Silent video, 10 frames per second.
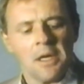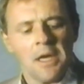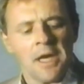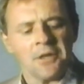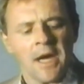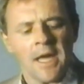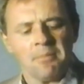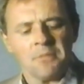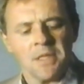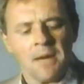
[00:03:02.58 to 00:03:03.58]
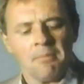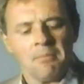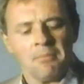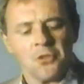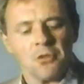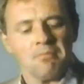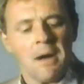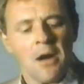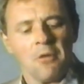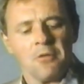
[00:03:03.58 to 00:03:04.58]
and I am dumb to
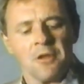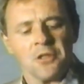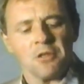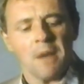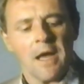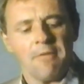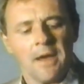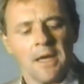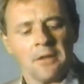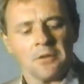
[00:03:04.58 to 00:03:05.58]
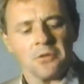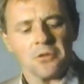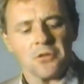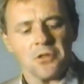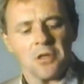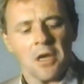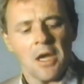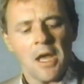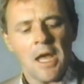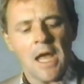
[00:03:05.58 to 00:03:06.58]
mouth unto my veins
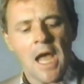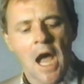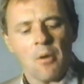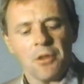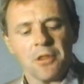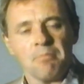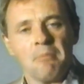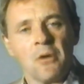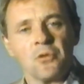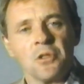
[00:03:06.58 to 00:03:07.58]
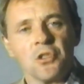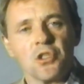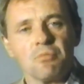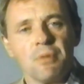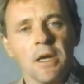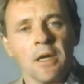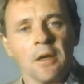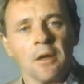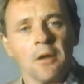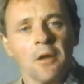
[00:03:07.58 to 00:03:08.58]
how at the mountain
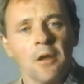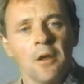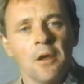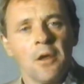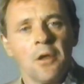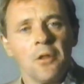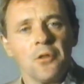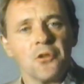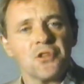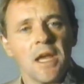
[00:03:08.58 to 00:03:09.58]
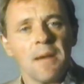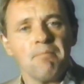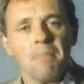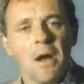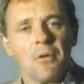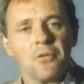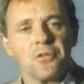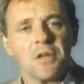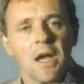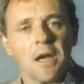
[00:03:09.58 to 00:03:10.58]
spring the same
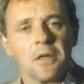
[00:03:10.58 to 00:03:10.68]
mouth sucks.